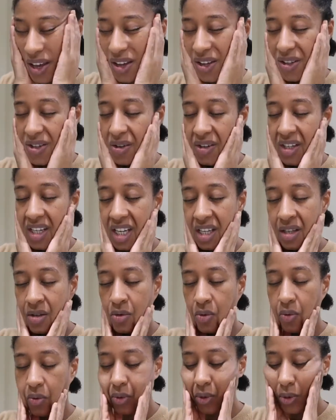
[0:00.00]
you don't need
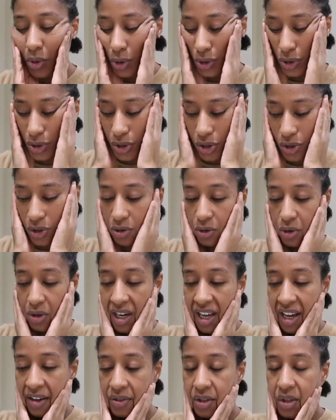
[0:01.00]
to force the
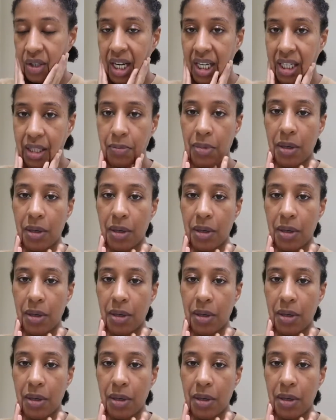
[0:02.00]
laugh tracks.